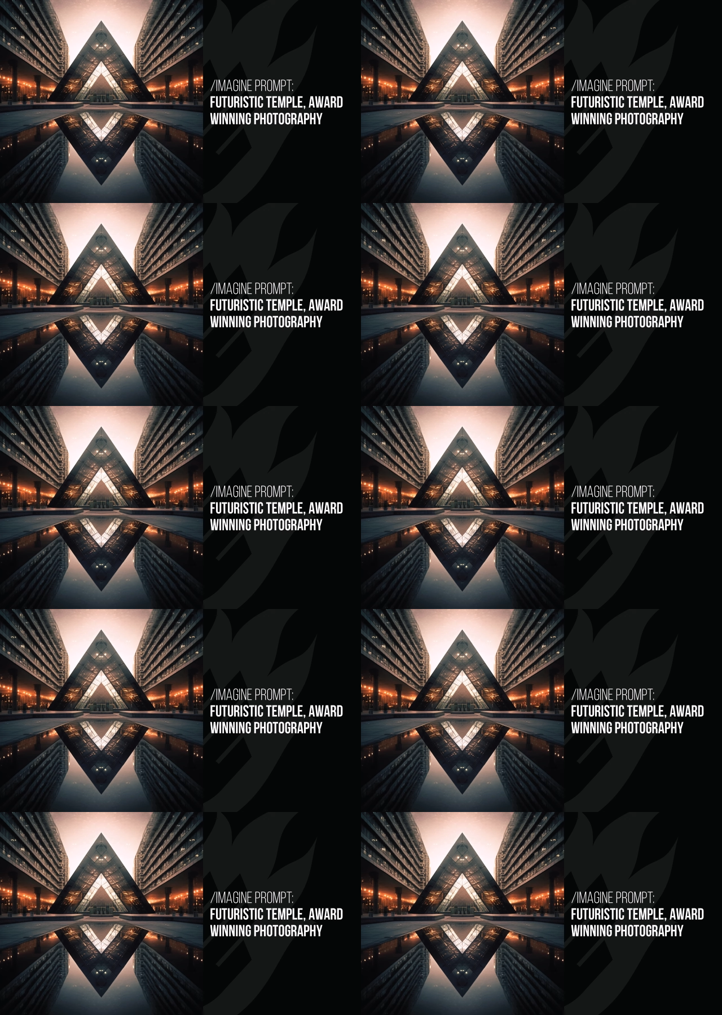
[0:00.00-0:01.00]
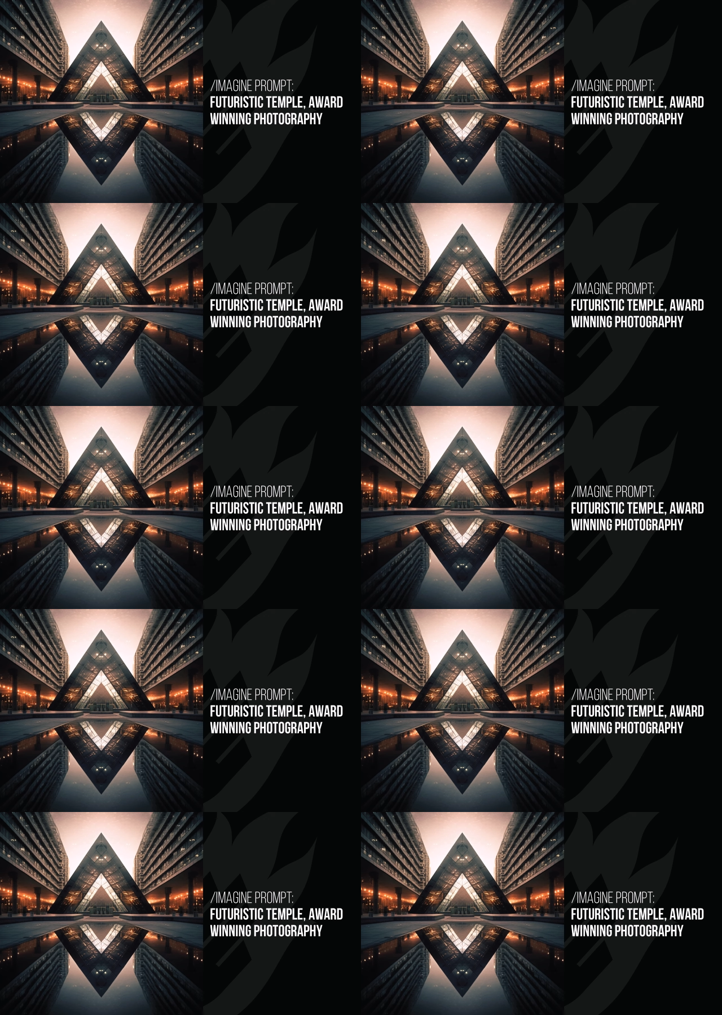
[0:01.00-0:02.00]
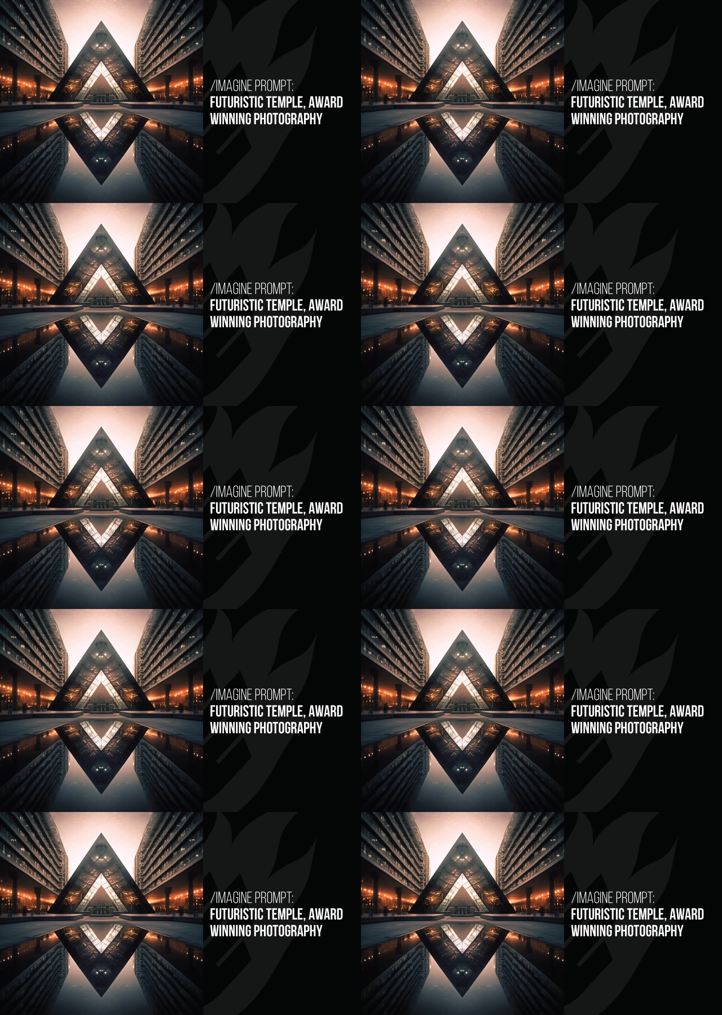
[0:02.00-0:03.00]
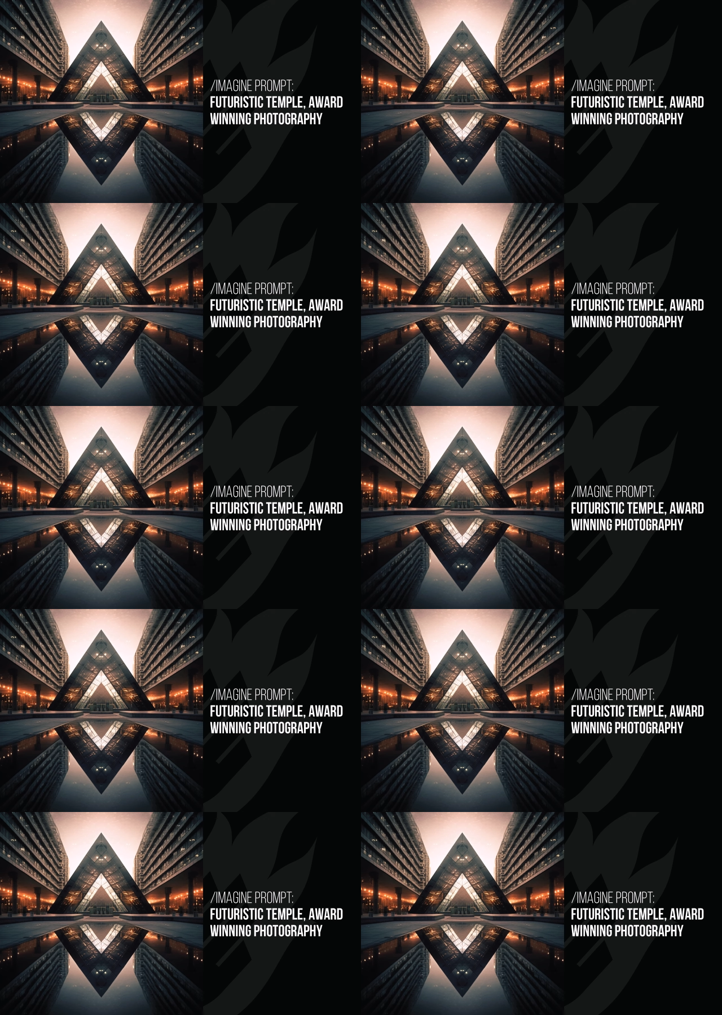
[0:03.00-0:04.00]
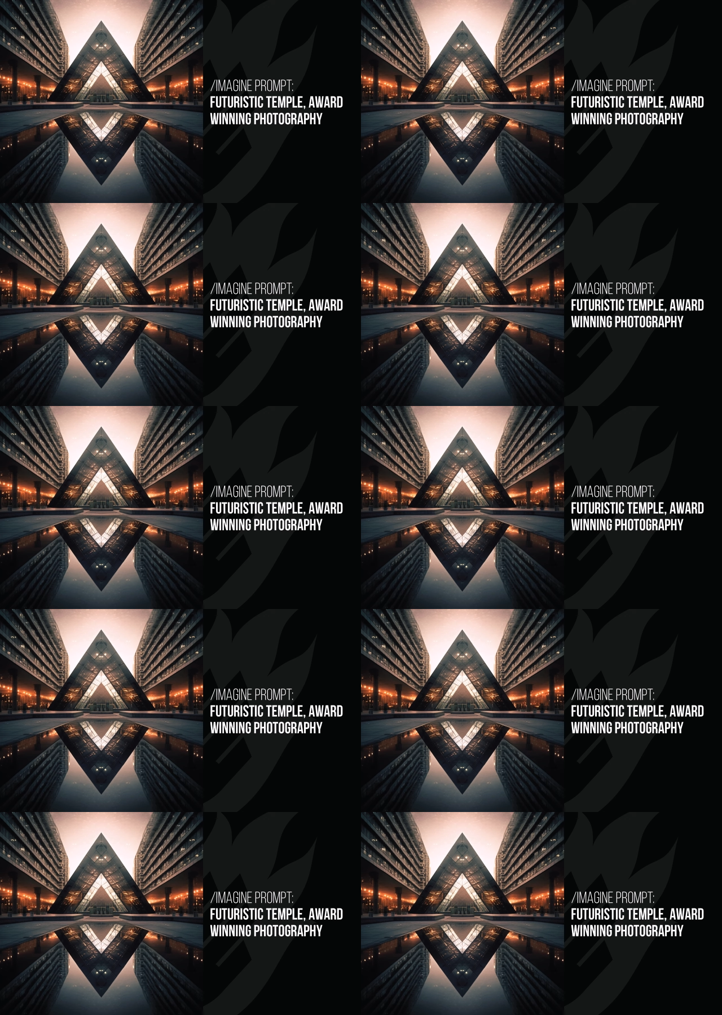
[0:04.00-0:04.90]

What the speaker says: [unreadable: no face in view]